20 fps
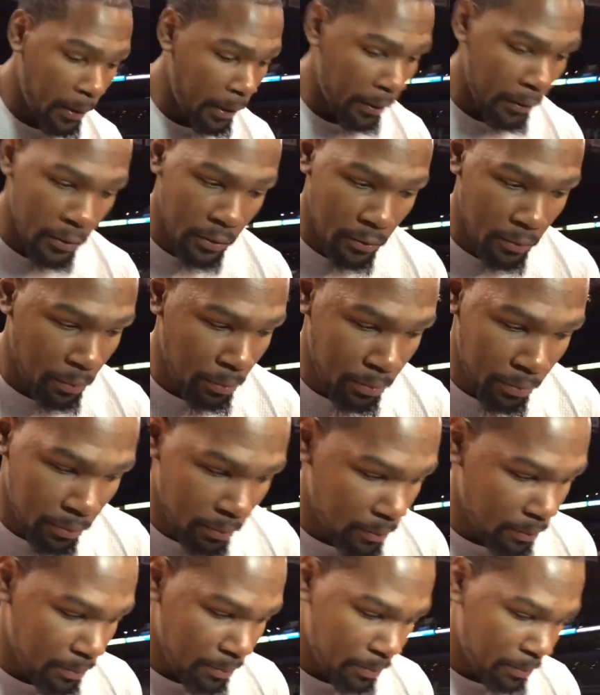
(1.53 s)
It was
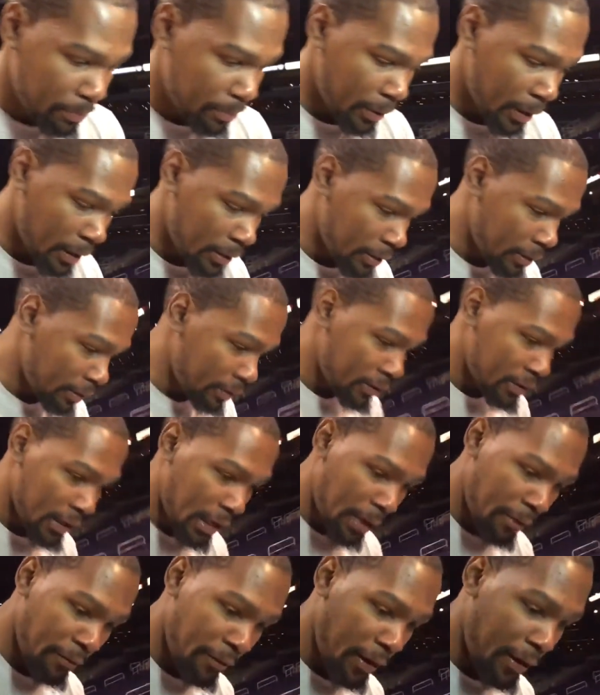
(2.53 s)
probably
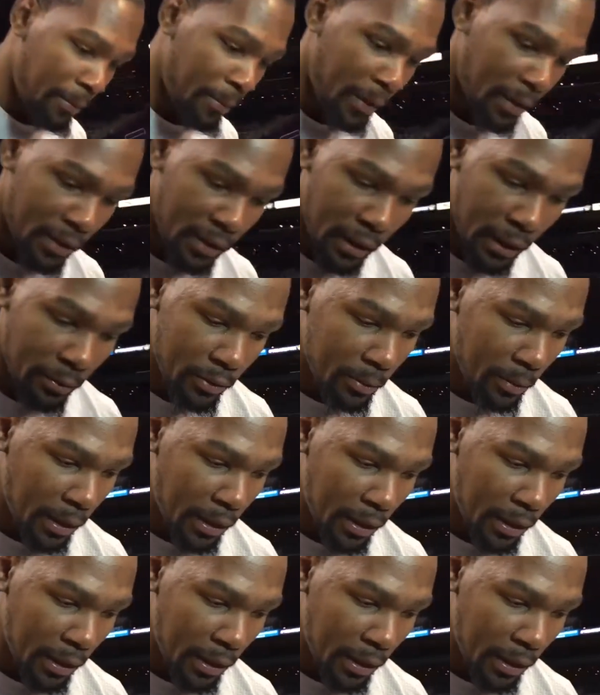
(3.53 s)
top five best times